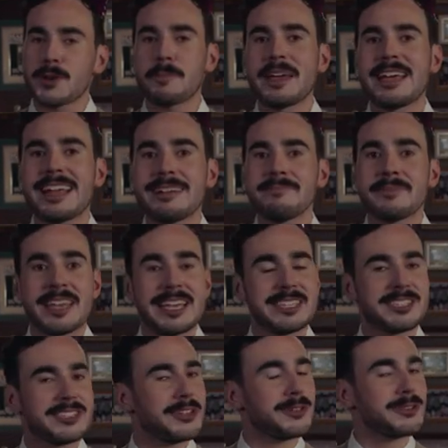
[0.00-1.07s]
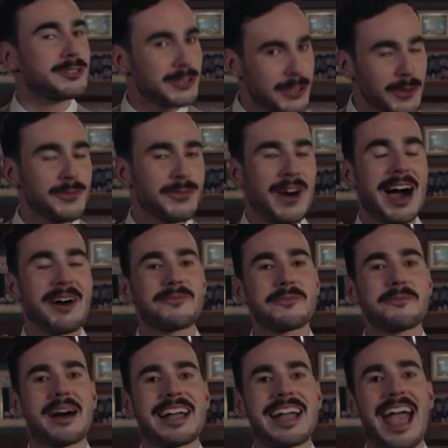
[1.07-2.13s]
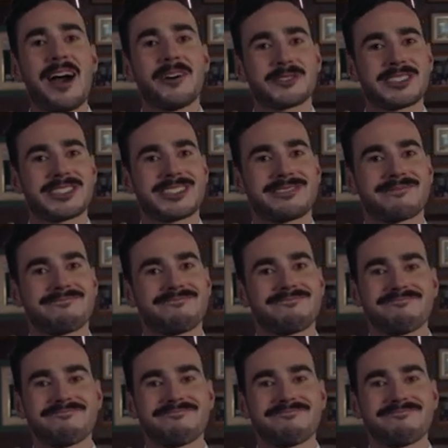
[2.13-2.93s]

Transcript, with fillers: repeating, is still too far from my house.